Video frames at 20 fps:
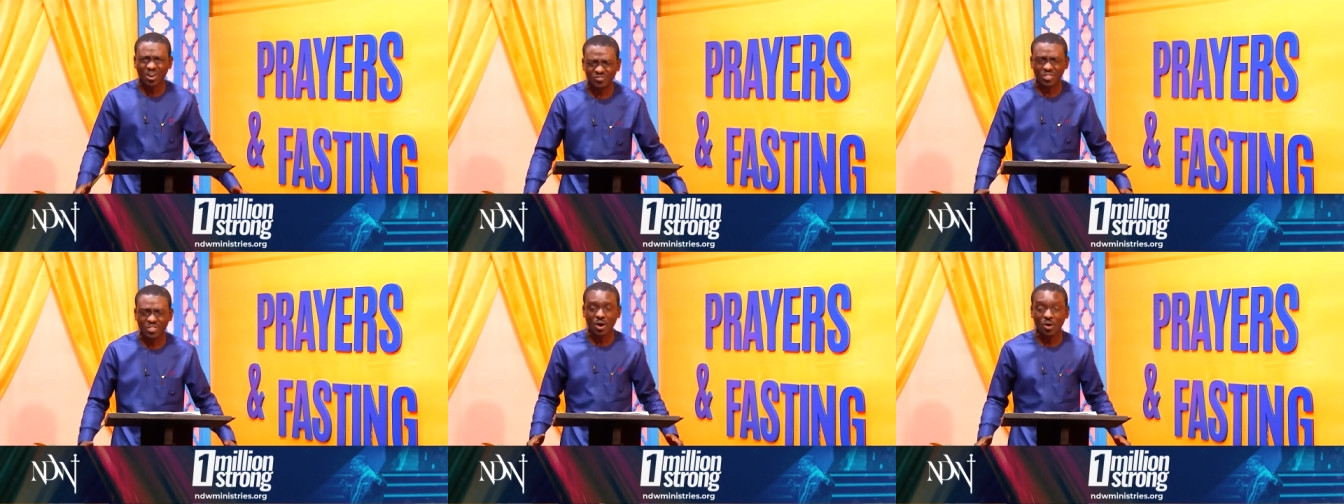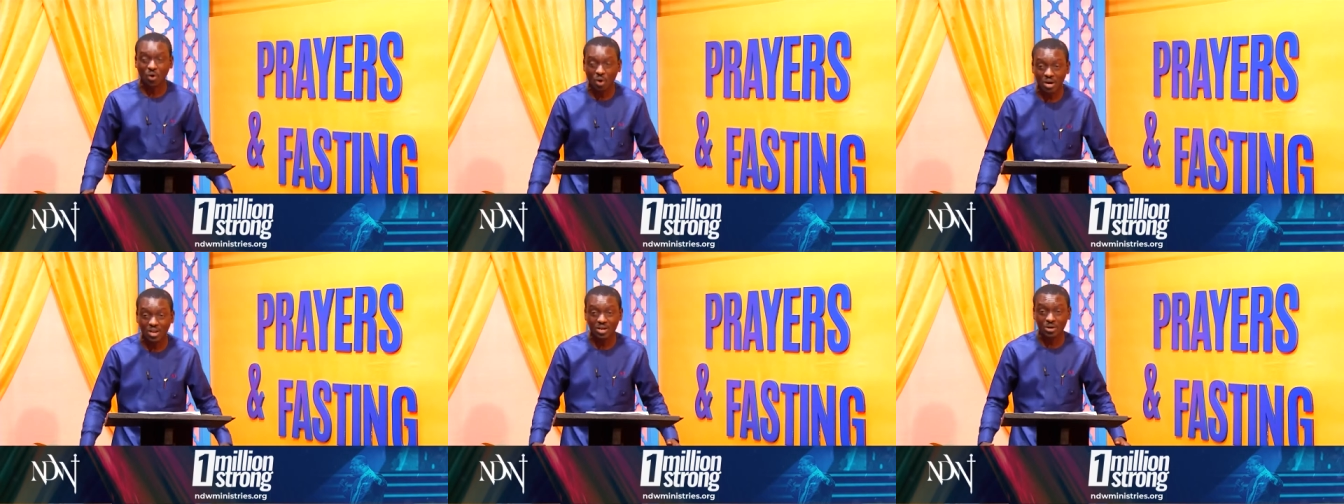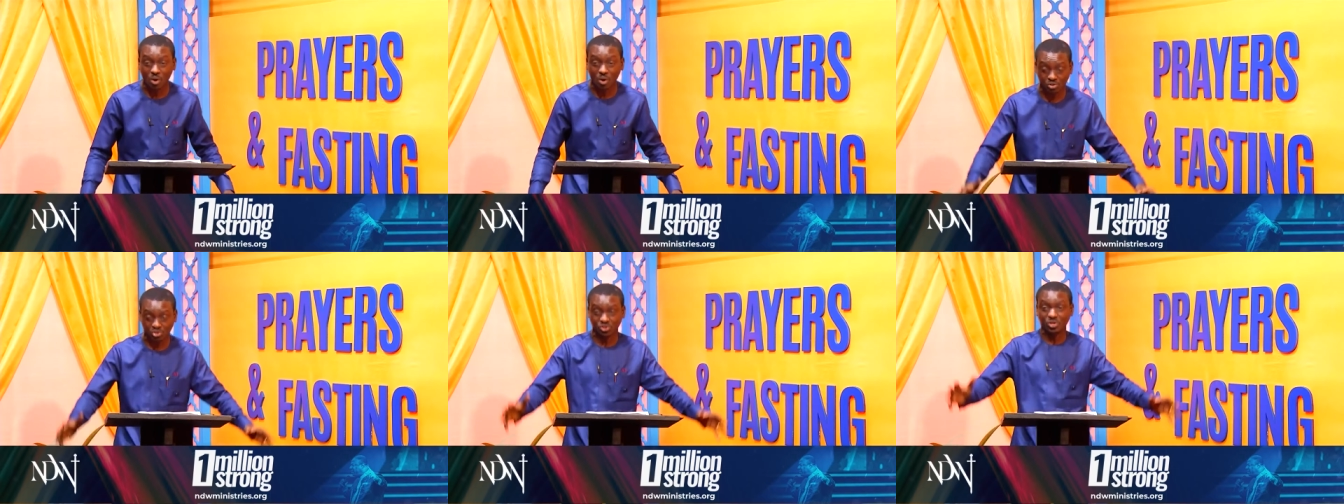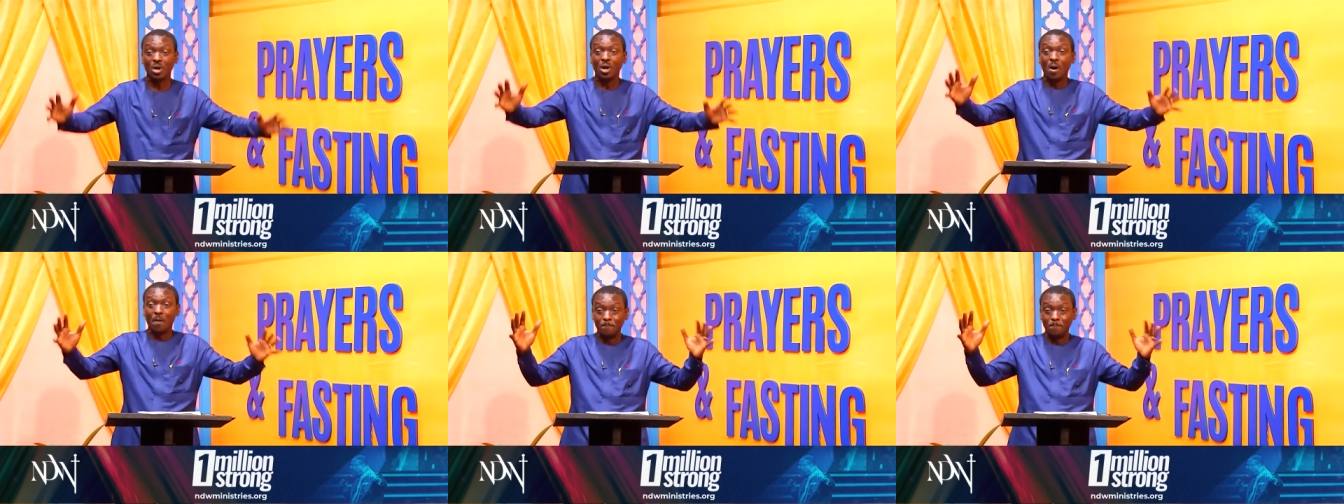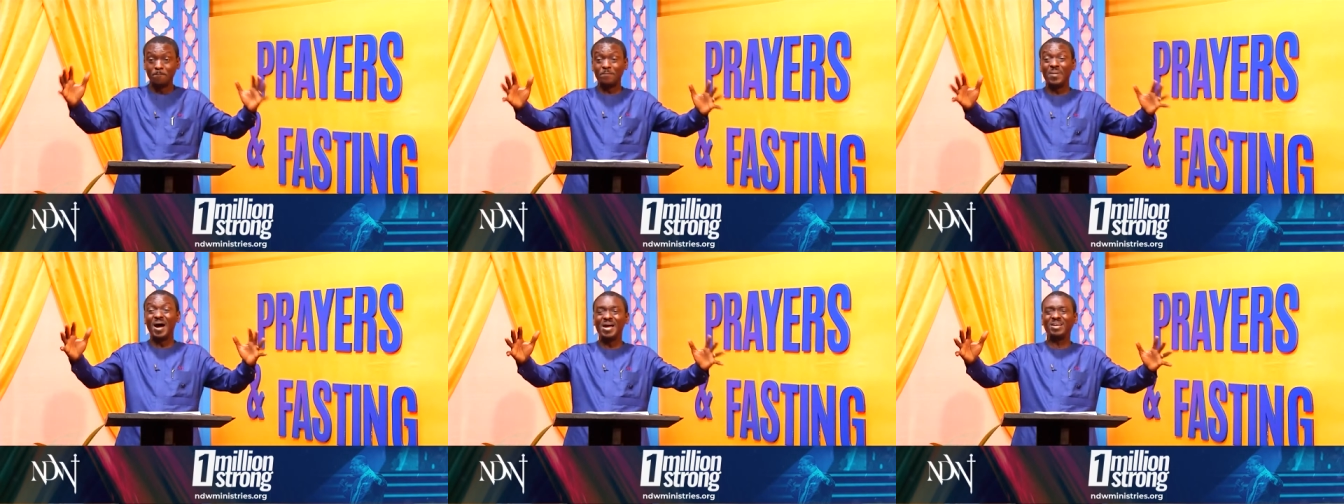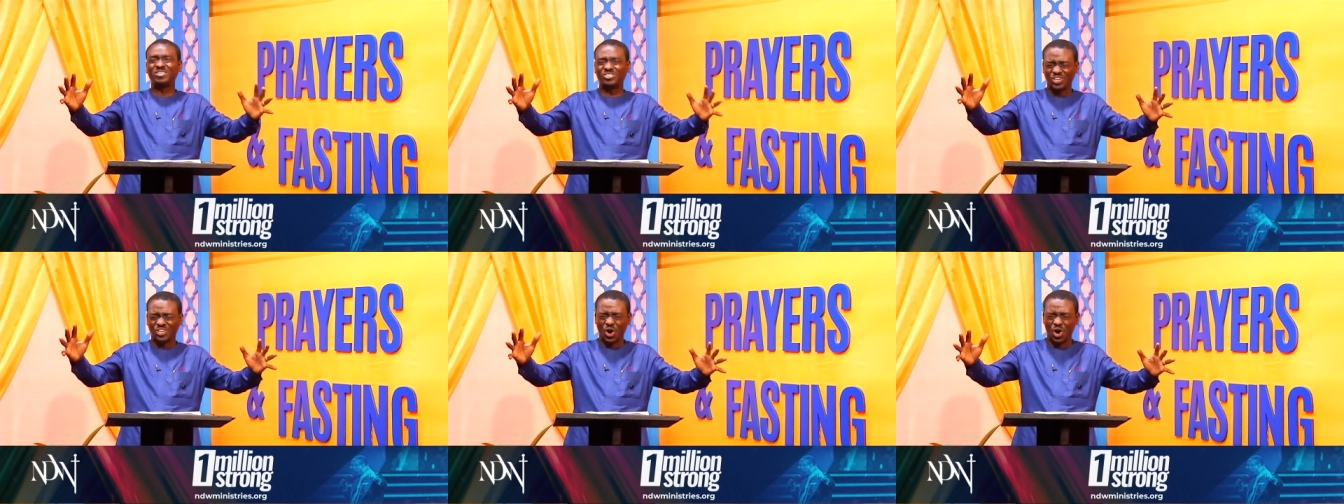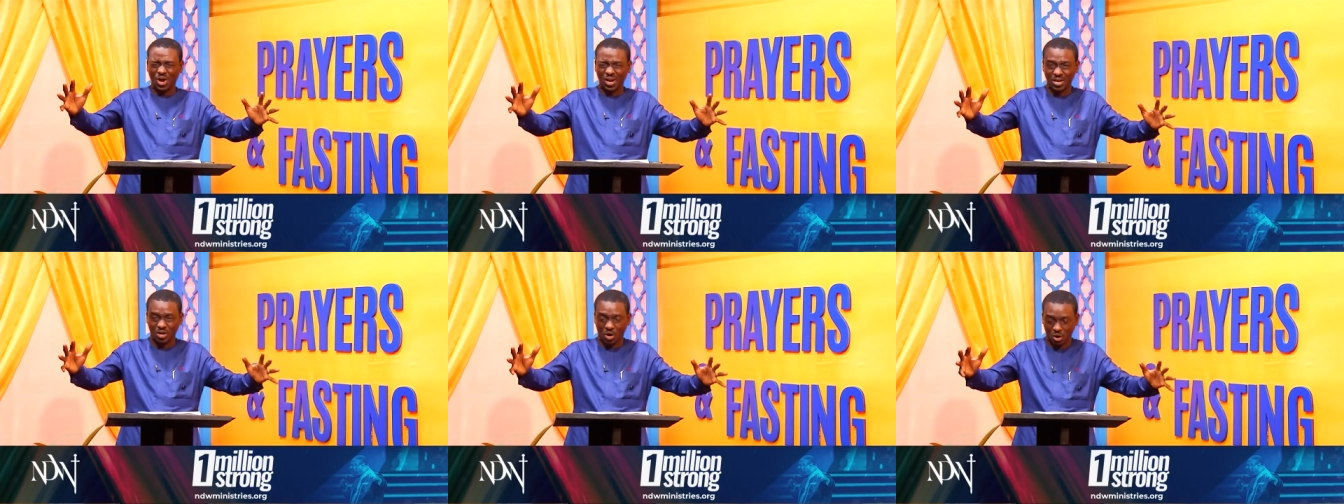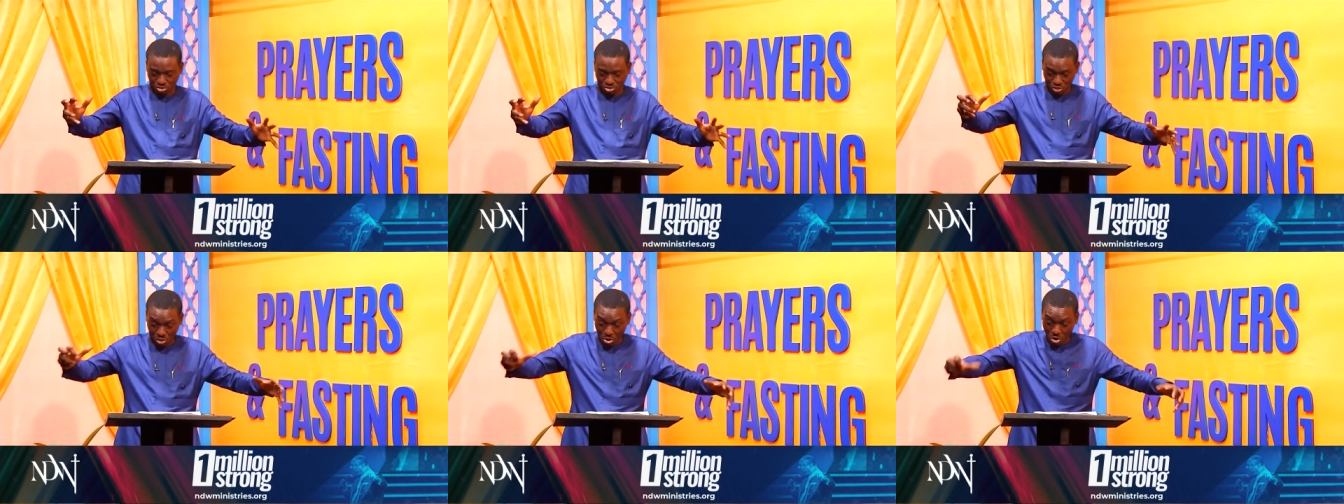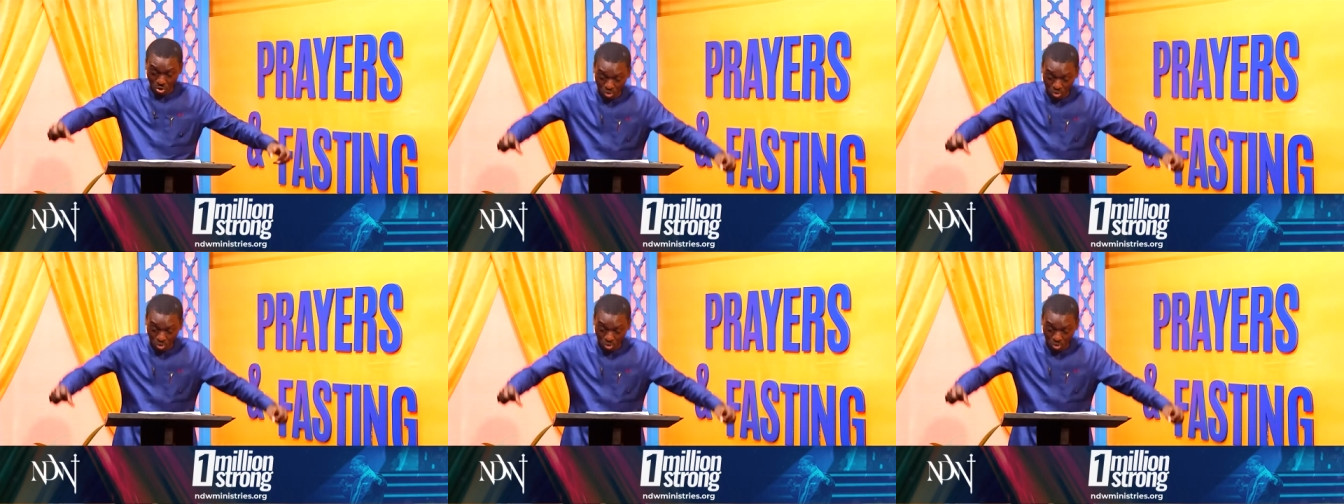of the Holy Ghost, mighty Holy Ghost,